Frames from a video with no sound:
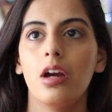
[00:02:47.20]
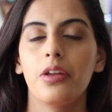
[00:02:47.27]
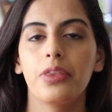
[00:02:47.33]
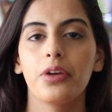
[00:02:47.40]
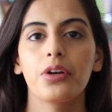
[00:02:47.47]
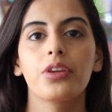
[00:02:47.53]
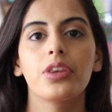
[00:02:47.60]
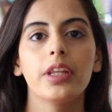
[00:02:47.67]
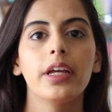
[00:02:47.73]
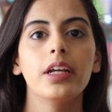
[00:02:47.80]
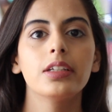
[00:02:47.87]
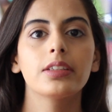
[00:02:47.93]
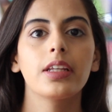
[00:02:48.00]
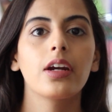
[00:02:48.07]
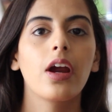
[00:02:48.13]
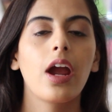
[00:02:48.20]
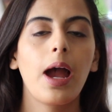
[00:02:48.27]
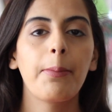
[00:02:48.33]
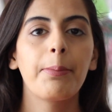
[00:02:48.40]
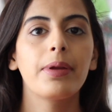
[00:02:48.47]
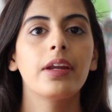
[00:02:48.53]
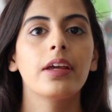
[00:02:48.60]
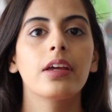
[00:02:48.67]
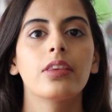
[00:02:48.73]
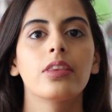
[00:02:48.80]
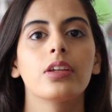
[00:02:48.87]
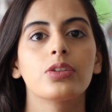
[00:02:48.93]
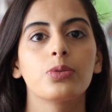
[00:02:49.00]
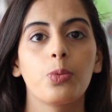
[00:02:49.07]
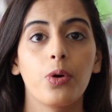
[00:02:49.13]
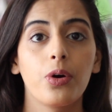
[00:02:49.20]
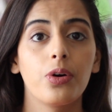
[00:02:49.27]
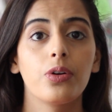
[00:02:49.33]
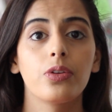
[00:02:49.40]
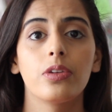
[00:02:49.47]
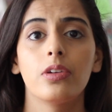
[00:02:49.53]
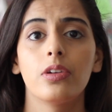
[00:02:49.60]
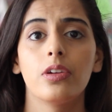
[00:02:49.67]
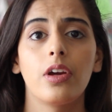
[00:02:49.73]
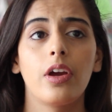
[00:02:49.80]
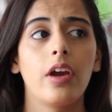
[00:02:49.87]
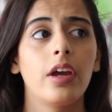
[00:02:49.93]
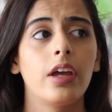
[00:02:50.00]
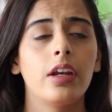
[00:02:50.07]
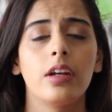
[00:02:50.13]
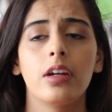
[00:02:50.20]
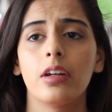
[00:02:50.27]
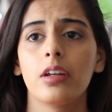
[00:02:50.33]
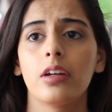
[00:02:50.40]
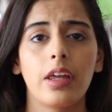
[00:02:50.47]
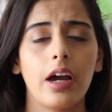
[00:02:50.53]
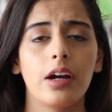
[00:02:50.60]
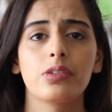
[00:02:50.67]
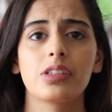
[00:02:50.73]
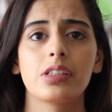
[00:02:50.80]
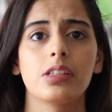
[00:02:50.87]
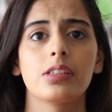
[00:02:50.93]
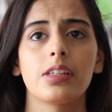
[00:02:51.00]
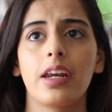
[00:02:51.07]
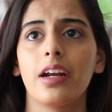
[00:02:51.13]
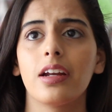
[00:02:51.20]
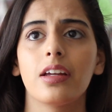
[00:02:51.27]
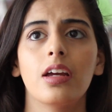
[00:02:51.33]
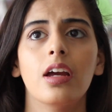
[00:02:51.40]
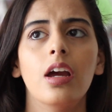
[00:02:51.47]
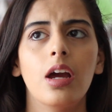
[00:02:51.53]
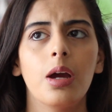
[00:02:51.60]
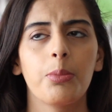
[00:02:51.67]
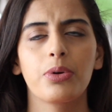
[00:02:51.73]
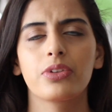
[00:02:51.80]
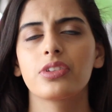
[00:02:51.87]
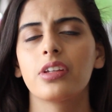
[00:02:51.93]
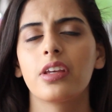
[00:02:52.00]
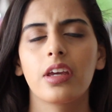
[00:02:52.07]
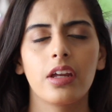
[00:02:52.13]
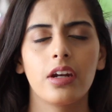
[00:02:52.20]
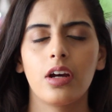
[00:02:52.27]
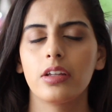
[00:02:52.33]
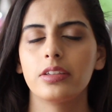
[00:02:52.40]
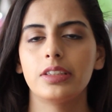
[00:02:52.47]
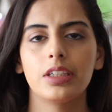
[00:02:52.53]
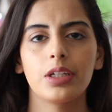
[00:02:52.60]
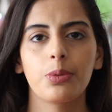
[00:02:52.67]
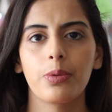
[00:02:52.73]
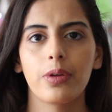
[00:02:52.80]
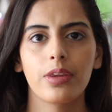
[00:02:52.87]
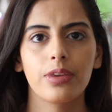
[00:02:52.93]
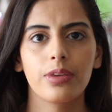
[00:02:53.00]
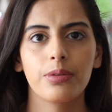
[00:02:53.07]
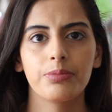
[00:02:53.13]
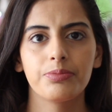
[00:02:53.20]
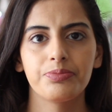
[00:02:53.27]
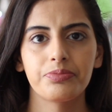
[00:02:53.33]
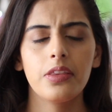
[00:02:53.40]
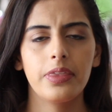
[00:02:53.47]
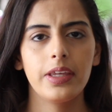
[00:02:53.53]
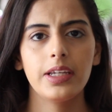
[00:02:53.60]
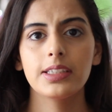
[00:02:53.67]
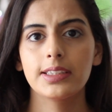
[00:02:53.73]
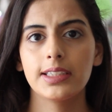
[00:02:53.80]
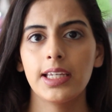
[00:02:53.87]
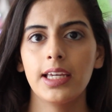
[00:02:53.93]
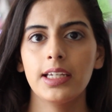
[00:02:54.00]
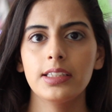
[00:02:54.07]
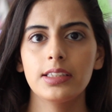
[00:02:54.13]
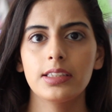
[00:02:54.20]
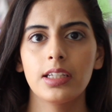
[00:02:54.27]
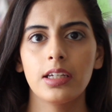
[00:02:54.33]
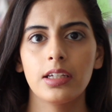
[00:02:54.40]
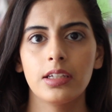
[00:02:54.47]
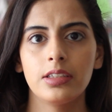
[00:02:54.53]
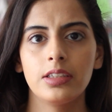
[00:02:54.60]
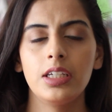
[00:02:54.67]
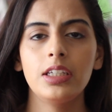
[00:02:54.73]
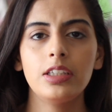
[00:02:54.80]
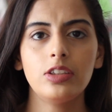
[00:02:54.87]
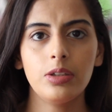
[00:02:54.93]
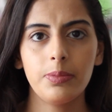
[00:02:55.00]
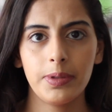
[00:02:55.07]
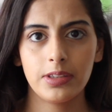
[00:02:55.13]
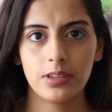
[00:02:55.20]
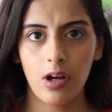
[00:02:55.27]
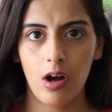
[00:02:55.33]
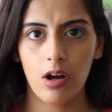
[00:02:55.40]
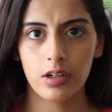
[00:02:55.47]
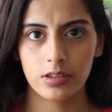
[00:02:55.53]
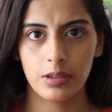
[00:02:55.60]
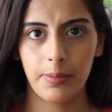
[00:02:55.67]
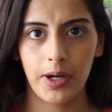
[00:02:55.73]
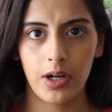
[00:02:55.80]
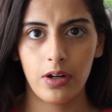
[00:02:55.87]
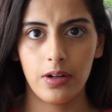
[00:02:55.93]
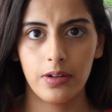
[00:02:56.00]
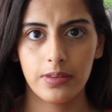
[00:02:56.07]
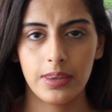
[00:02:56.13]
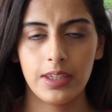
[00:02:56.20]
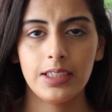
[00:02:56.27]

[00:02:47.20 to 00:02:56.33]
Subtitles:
There are things that are happening in this world and houses that I personally cannot deal with. These things need to be talked about.